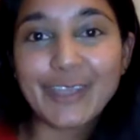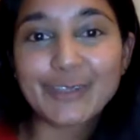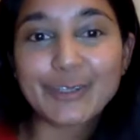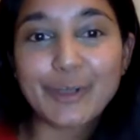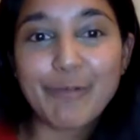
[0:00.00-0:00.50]
you
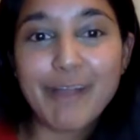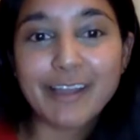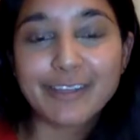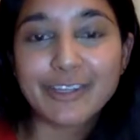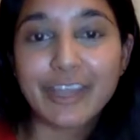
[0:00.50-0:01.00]
so
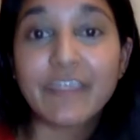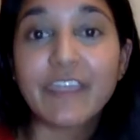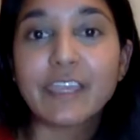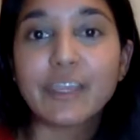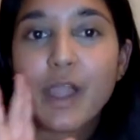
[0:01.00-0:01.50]
much. And
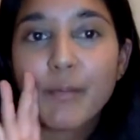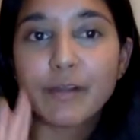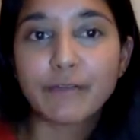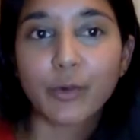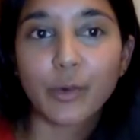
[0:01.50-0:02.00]
thank you,
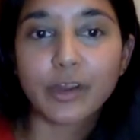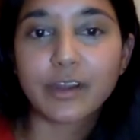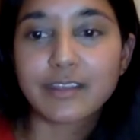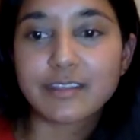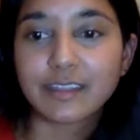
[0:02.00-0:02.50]
Emma, for
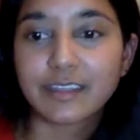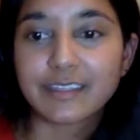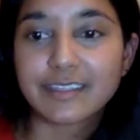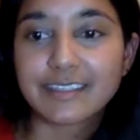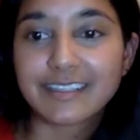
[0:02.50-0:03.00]
organizing
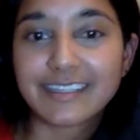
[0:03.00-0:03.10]
this.